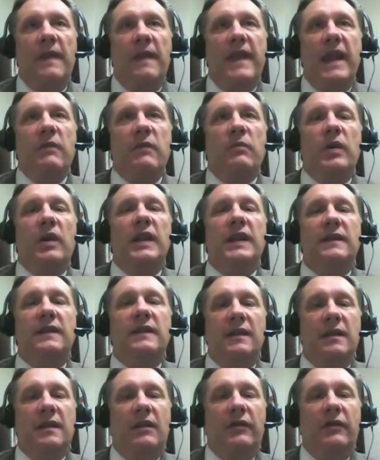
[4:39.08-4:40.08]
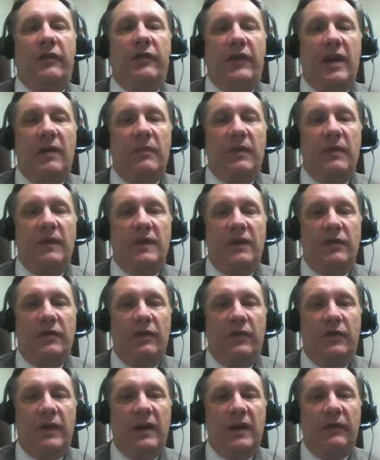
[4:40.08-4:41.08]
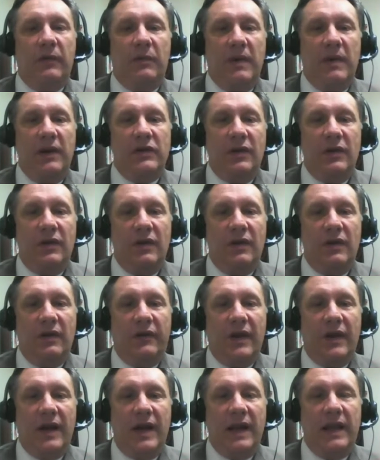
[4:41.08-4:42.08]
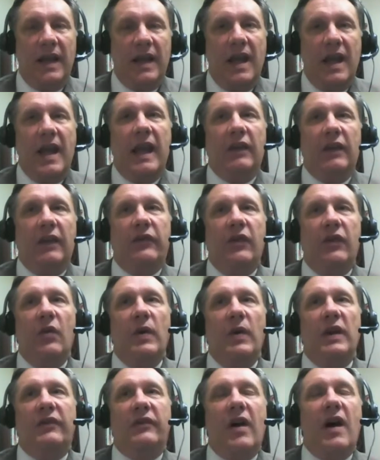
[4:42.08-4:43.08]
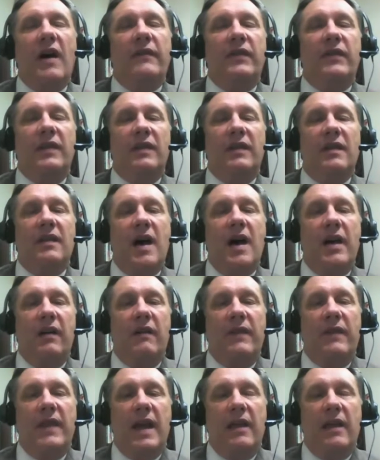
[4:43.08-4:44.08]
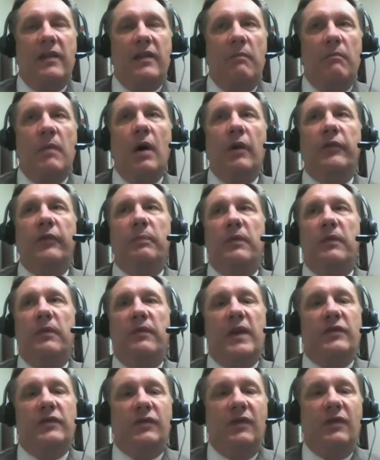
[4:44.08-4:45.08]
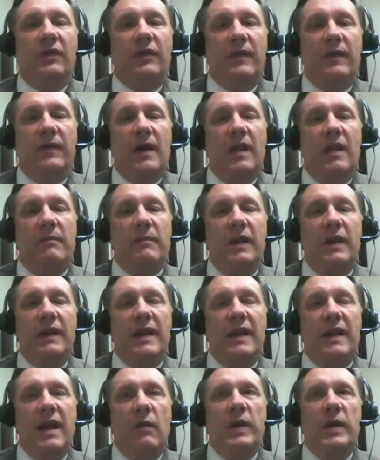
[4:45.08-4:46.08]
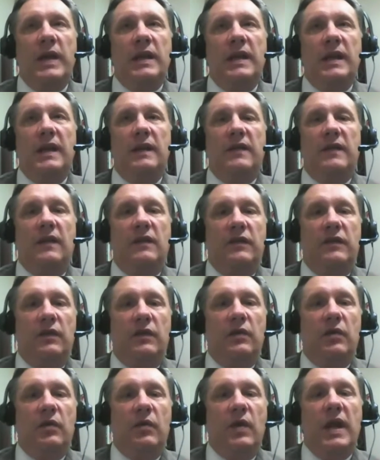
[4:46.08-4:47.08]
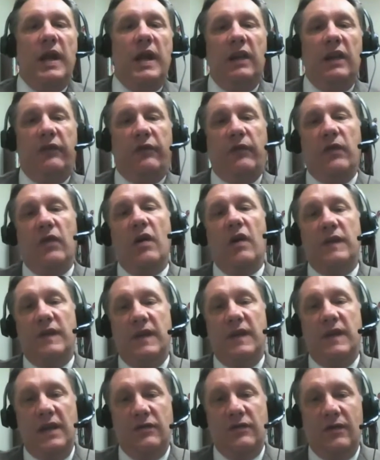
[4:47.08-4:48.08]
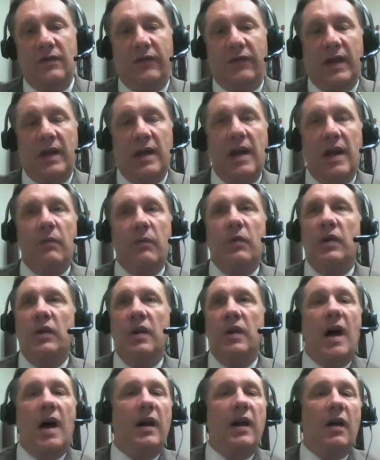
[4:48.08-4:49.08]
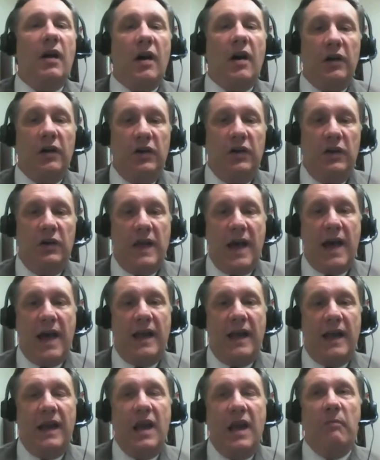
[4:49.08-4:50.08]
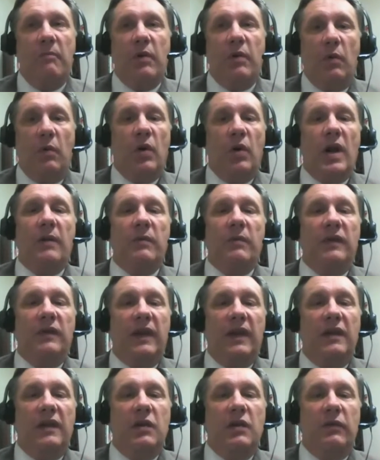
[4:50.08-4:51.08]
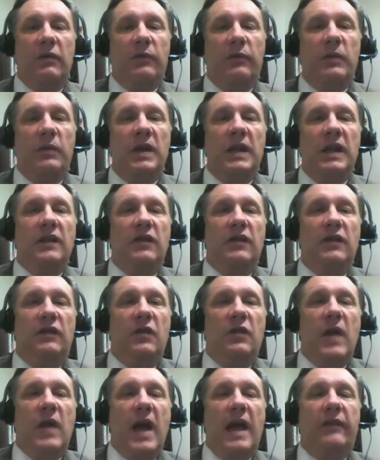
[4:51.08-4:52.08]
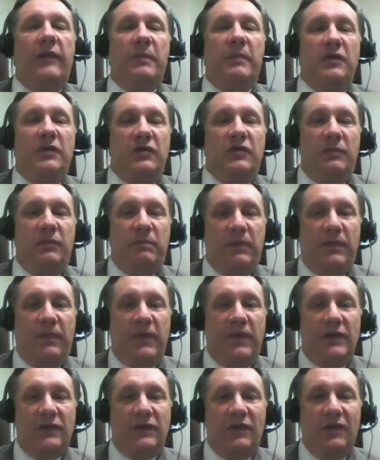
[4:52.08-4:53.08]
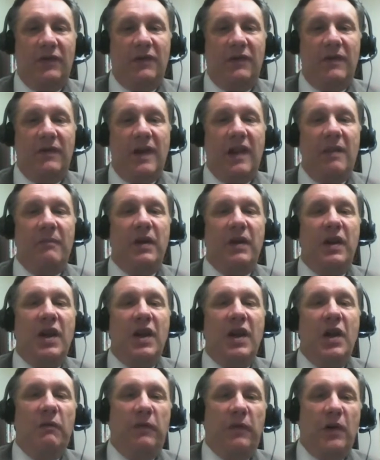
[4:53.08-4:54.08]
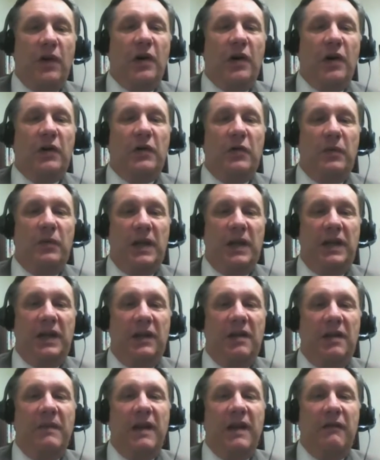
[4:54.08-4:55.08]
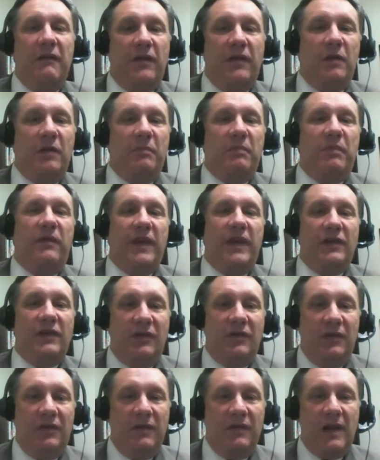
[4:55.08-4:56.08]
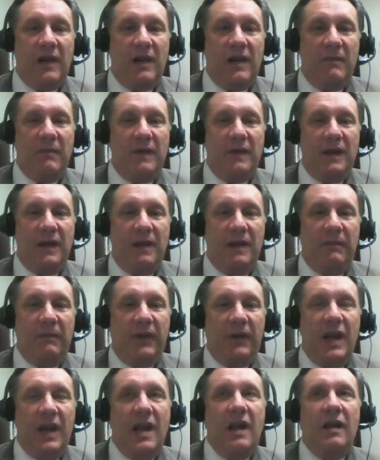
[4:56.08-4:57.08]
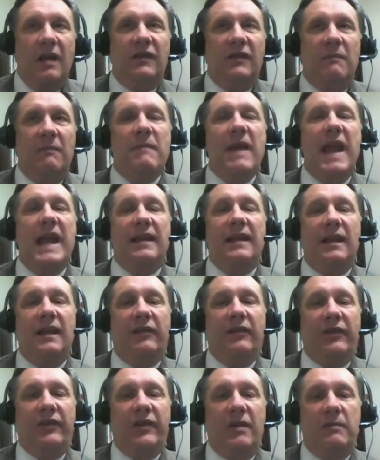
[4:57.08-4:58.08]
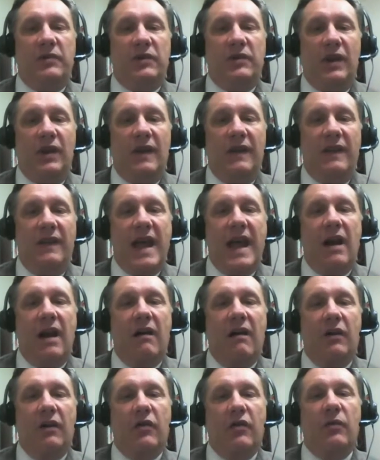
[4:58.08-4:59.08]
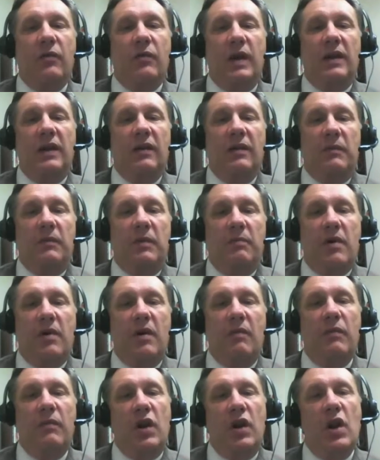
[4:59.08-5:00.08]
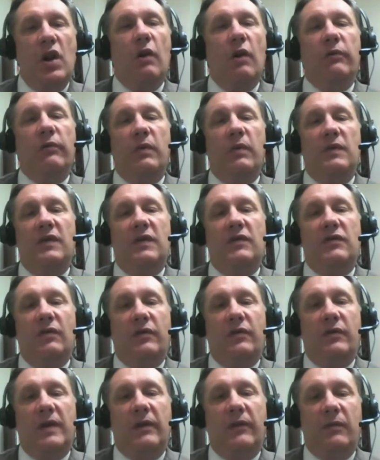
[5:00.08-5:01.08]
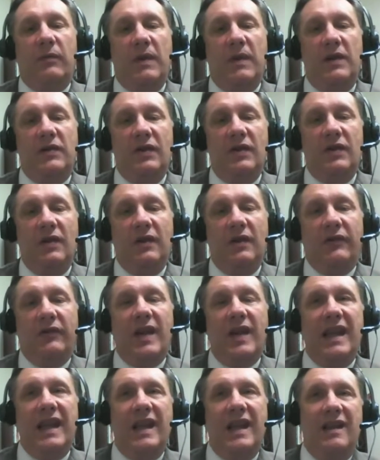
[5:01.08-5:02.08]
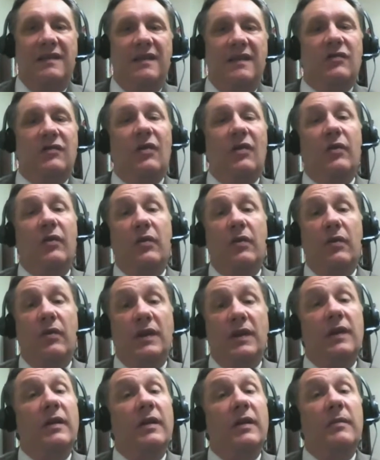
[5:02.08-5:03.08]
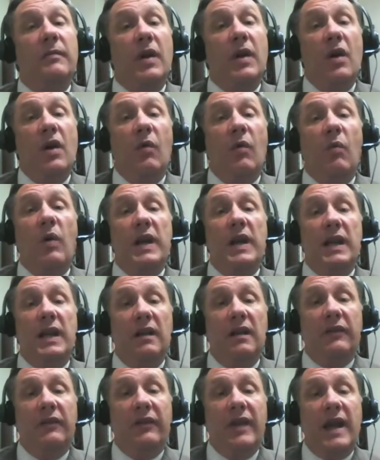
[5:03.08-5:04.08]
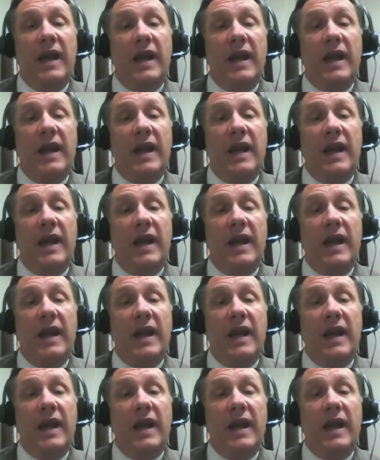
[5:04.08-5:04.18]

they really didn't understand what digital transformation looks like. And so it's often thought of that the most professional development that we need to do is for our teachers. And I would not argue that, but what I would tell you is we need to do as much professional development for our curriculum and for our professional development teams. To make the assumption that our curriculum department knows what digital transformation looks like and a digital curriculum, what it looks